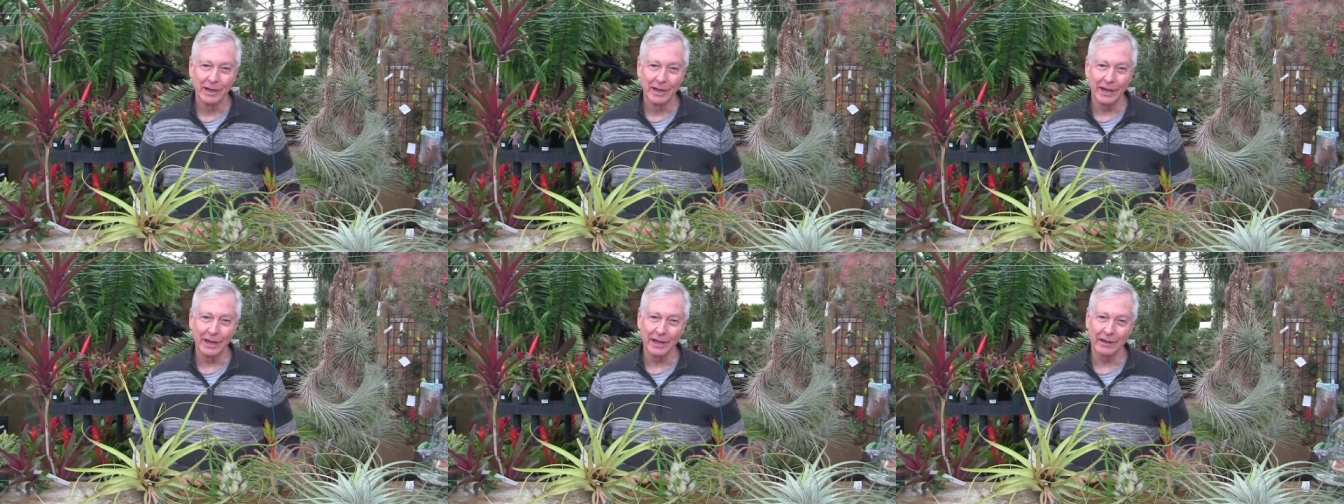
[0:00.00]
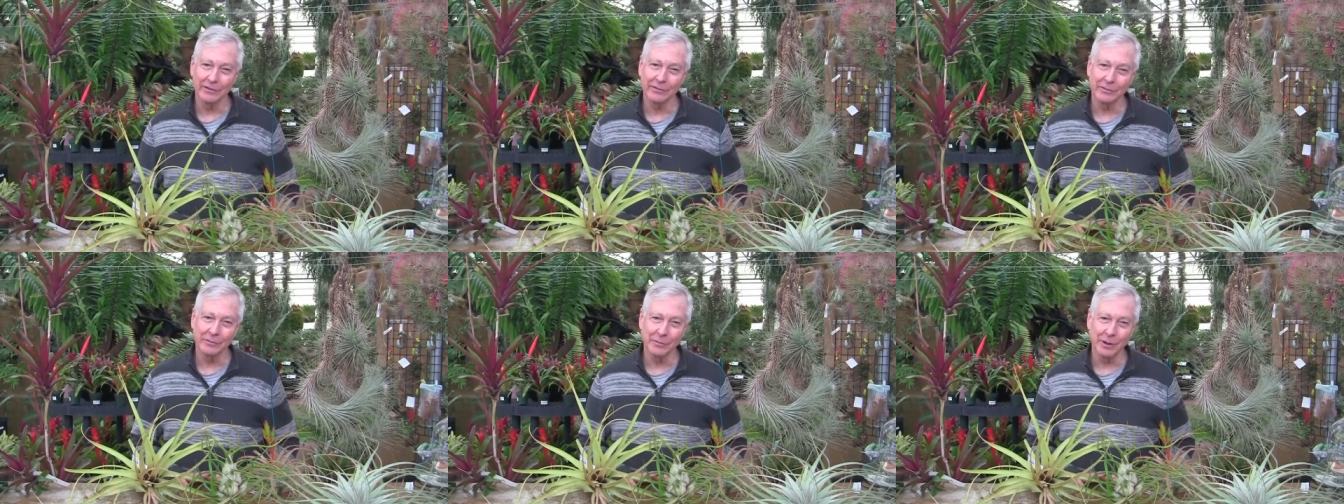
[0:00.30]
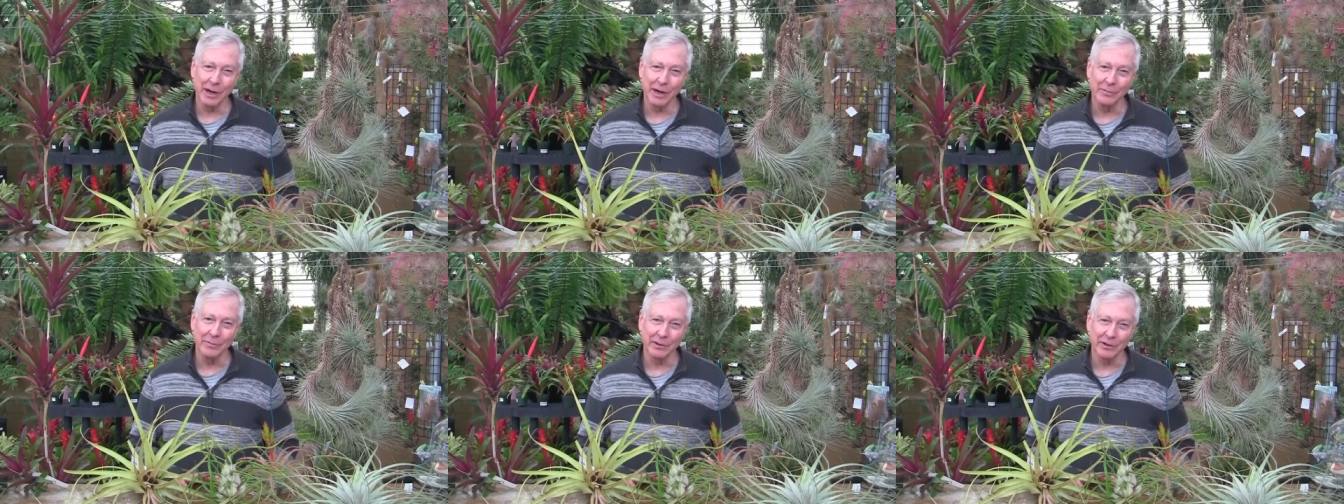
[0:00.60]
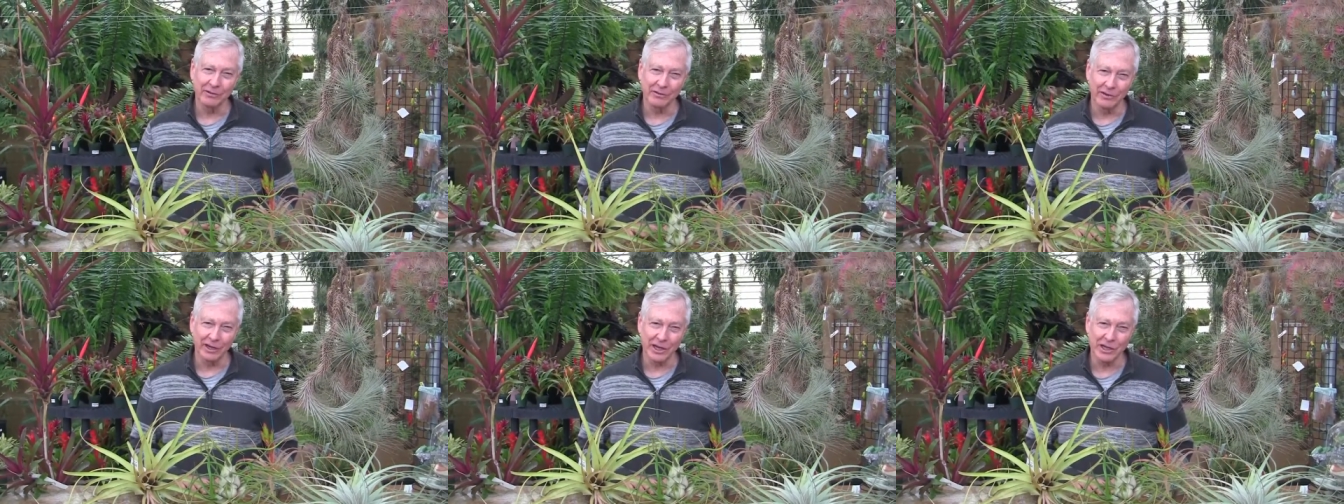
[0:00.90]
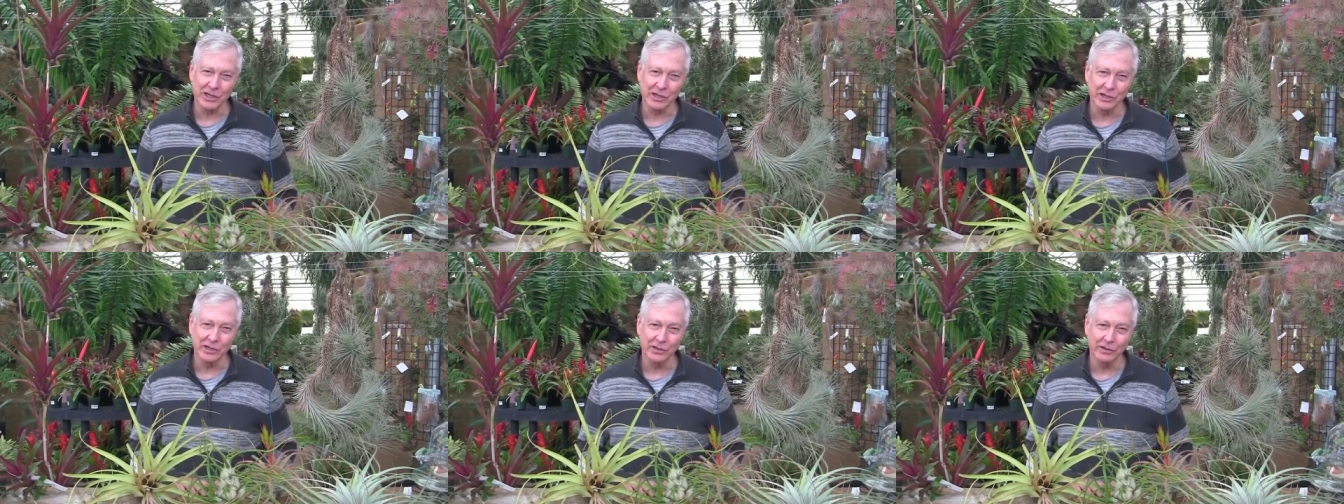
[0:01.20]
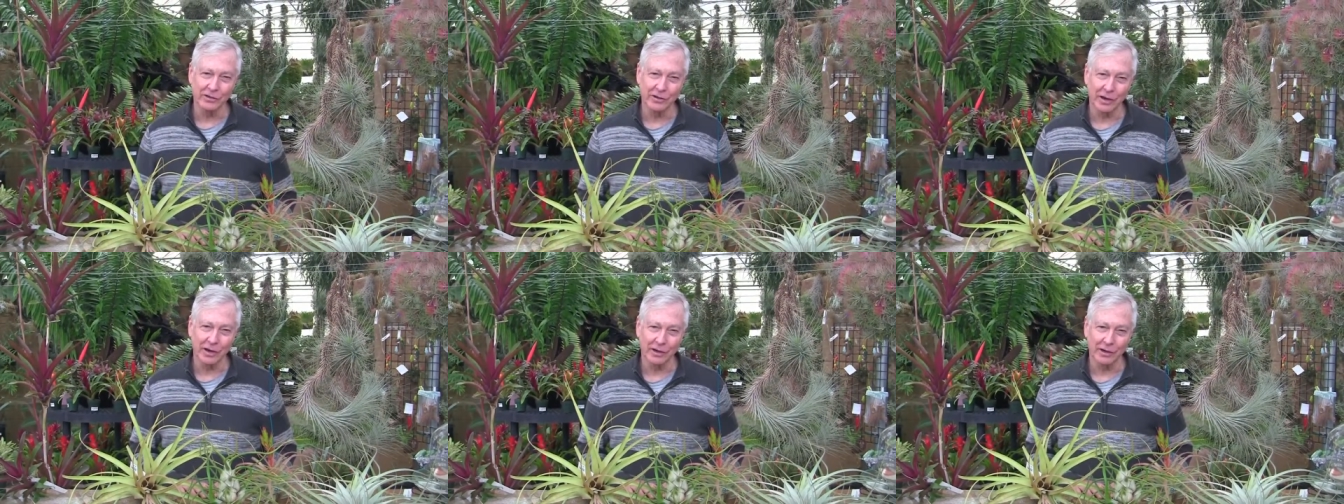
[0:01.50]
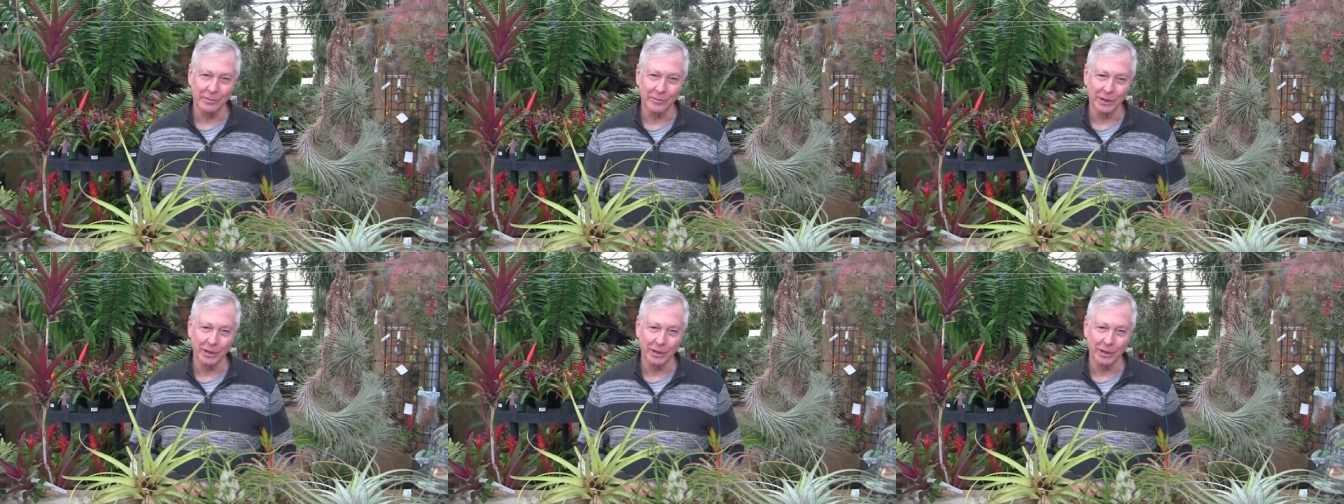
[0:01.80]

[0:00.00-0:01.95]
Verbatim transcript: and some hybridization to talk